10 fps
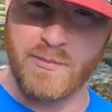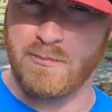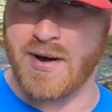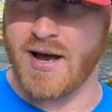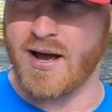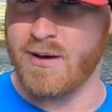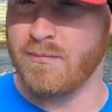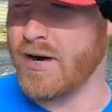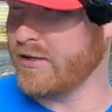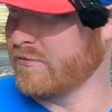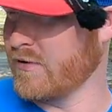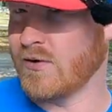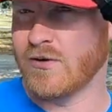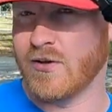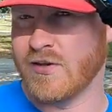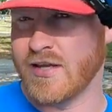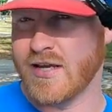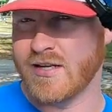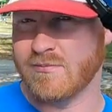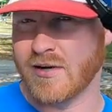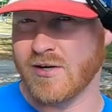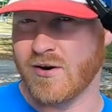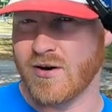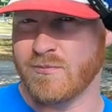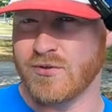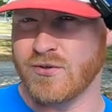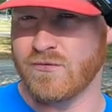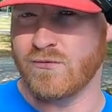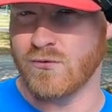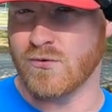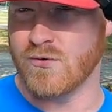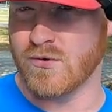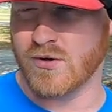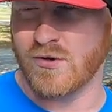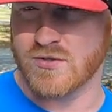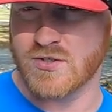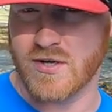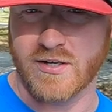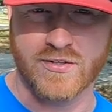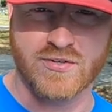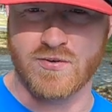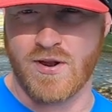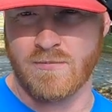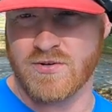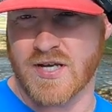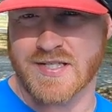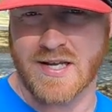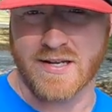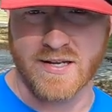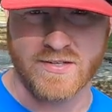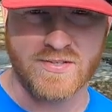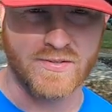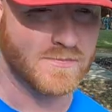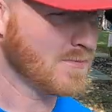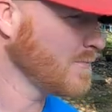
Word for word: my microphone on the end of my car. I'm gonna do a full cold start. There's no neighbors outside now, so